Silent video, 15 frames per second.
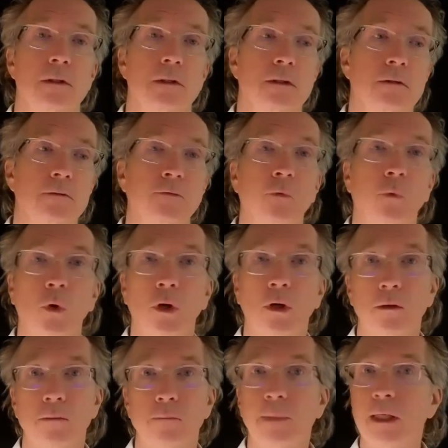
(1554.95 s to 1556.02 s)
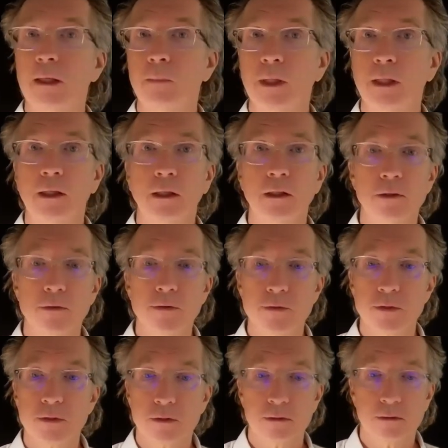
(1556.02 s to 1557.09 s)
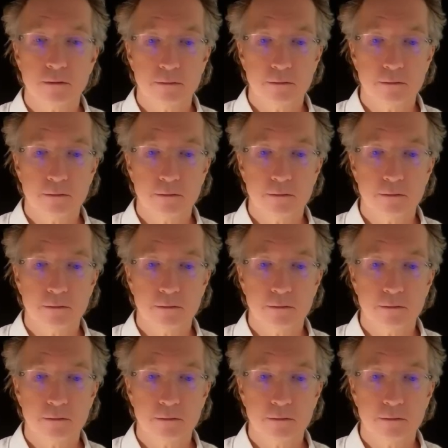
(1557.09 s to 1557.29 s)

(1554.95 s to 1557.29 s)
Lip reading: For many, many years,